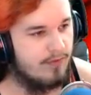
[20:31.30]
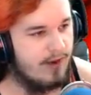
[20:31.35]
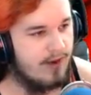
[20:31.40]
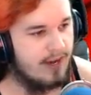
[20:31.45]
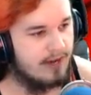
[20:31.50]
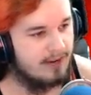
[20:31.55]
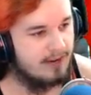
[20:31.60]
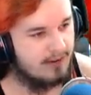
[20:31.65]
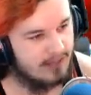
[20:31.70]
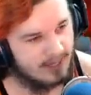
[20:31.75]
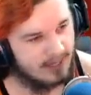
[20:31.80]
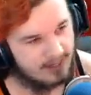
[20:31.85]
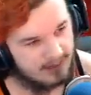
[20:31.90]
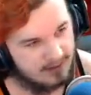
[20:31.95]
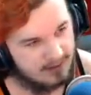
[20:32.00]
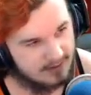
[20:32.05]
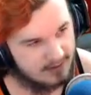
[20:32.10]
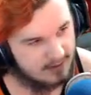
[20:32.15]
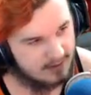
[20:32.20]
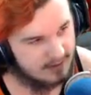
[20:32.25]
find, like,
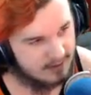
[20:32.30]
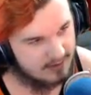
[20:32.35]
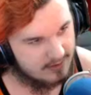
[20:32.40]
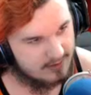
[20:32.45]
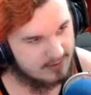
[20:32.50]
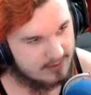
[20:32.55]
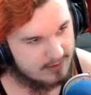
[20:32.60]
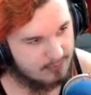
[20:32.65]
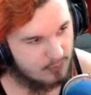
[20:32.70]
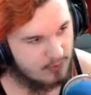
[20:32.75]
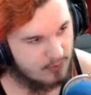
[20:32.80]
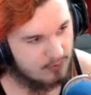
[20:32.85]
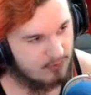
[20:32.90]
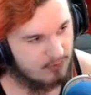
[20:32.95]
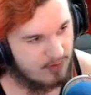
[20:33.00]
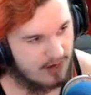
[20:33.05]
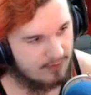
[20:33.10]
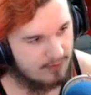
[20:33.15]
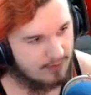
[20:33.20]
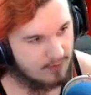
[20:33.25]
some more
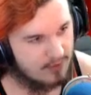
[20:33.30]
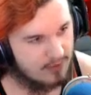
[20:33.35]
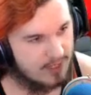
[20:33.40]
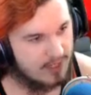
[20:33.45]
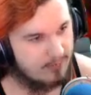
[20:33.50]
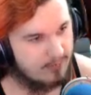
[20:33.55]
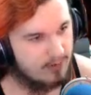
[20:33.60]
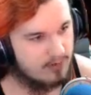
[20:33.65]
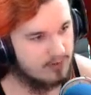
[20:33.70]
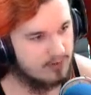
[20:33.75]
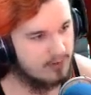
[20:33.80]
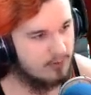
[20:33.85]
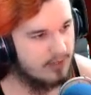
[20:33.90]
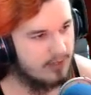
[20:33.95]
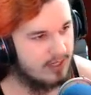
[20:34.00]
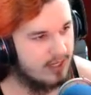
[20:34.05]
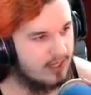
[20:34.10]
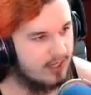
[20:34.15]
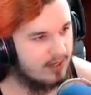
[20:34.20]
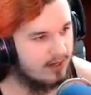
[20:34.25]
rifle ammo so
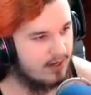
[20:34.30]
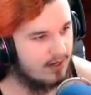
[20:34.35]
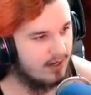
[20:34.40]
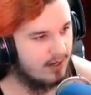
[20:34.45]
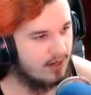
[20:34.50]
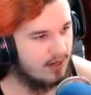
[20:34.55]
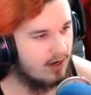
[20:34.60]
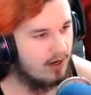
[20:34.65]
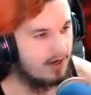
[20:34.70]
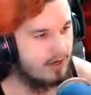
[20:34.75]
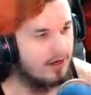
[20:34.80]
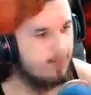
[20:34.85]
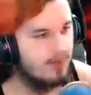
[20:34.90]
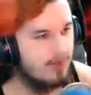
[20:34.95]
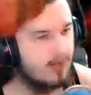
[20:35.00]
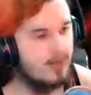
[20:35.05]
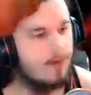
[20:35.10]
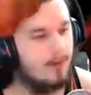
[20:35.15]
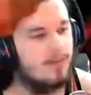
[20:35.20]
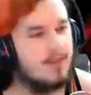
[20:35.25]
we can... Uh, oh, here
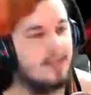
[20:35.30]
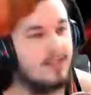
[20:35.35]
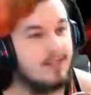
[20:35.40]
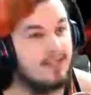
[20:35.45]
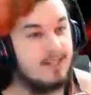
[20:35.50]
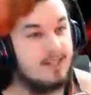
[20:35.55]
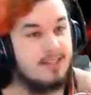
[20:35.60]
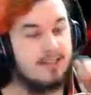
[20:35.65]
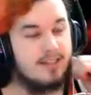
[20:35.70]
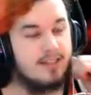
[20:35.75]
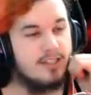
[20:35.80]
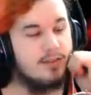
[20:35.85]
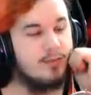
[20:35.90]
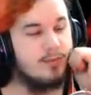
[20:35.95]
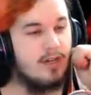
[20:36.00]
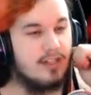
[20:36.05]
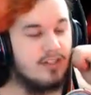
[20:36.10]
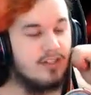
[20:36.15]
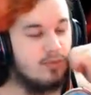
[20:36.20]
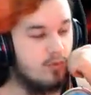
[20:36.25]
we go. This is
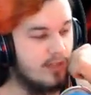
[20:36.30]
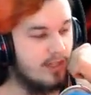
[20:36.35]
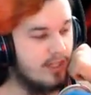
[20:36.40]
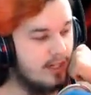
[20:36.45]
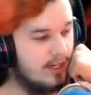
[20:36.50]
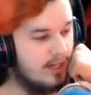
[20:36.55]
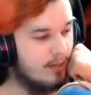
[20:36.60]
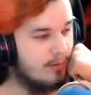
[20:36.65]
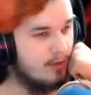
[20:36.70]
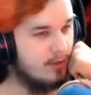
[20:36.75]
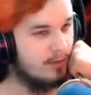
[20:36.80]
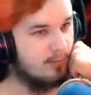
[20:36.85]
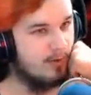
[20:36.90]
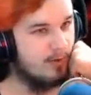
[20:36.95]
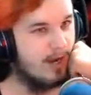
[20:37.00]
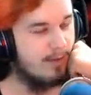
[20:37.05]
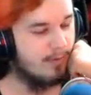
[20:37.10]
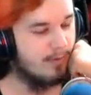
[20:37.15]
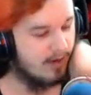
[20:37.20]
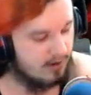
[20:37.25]
what's really good about the
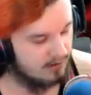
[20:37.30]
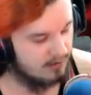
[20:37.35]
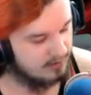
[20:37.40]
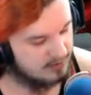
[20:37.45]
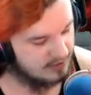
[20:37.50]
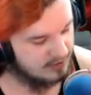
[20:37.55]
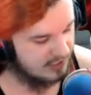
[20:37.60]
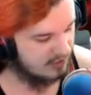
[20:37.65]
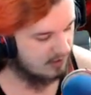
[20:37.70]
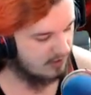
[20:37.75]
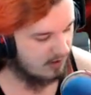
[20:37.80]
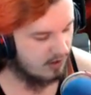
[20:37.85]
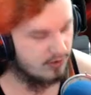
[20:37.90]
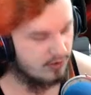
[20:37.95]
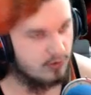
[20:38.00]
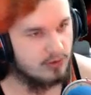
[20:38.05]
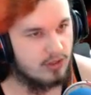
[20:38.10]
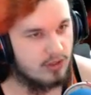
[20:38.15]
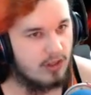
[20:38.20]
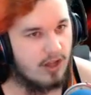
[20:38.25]
pry bar, to get on all
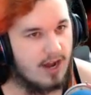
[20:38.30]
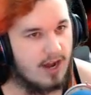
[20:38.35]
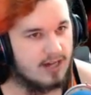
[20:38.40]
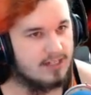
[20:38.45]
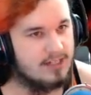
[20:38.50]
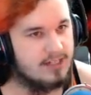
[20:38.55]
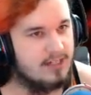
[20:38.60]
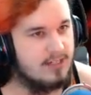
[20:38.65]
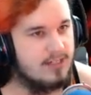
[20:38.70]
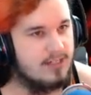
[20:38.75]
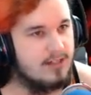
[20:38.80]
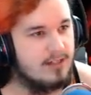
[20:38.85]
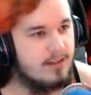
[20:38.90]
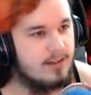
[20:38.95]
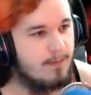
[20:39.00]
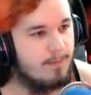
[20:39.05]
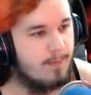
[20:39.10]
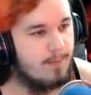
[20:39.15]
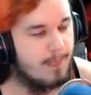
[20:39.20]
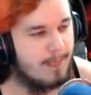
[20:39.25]
those locked
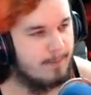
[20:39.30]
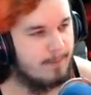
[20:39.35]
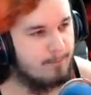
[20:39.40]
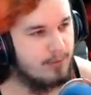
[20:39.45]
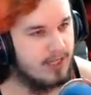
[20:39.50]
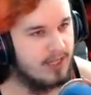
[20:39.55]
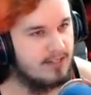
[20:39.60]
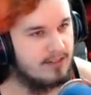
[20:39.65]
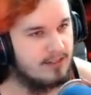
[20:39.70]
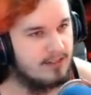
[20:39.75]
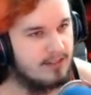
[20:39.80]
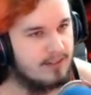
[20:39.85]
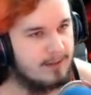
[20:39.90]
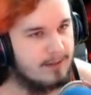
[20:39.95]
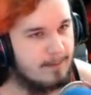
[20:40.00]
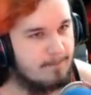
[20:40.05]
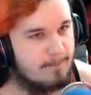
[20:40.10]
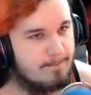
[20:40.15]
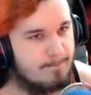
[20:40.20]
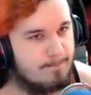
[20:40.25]
places.